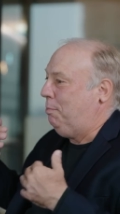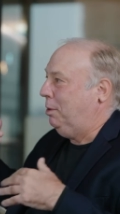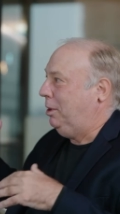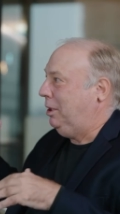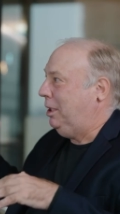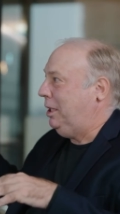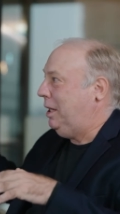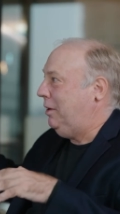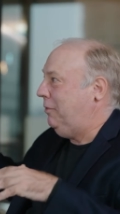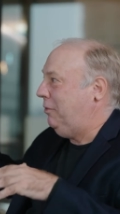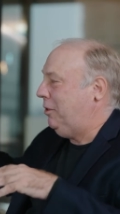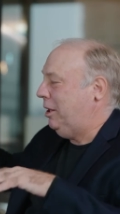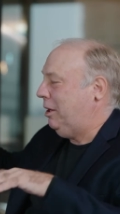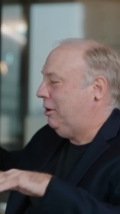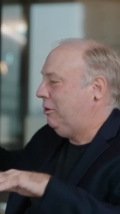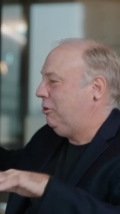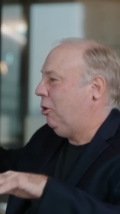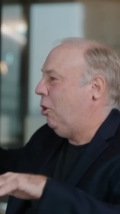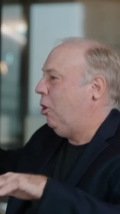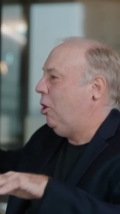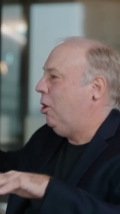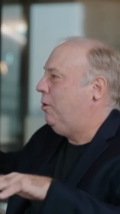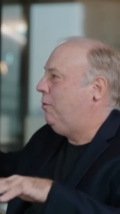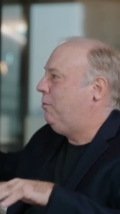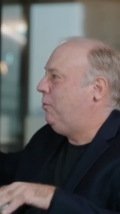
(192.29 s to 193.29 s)
believed that it's
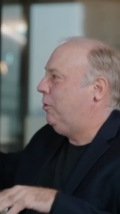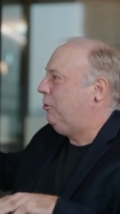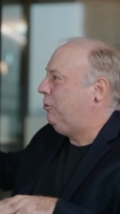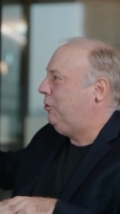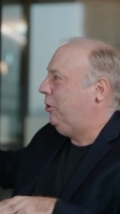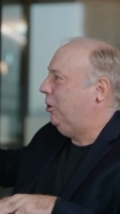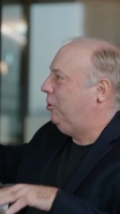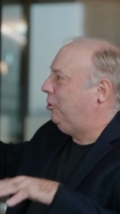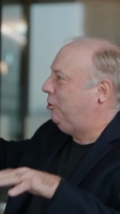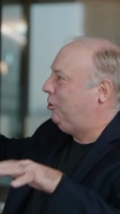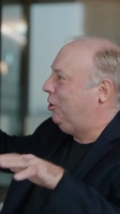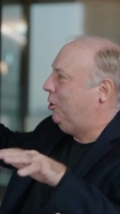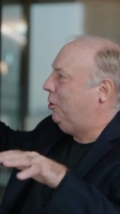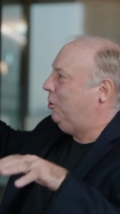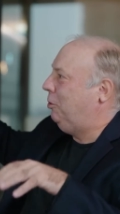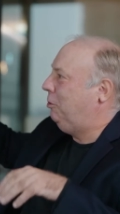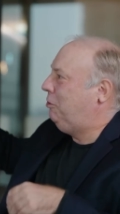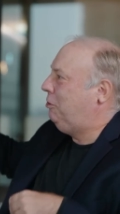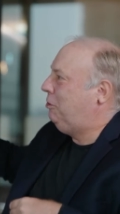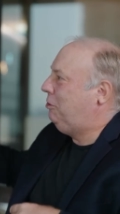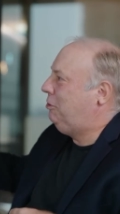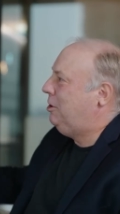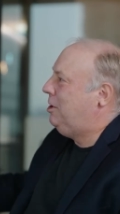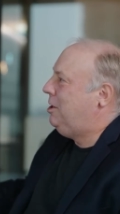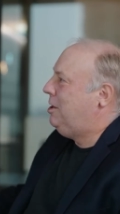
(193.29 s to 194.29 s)
hard for
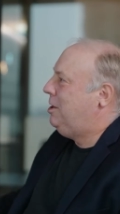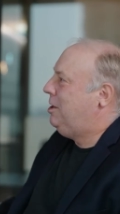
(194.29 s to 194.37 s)
telcos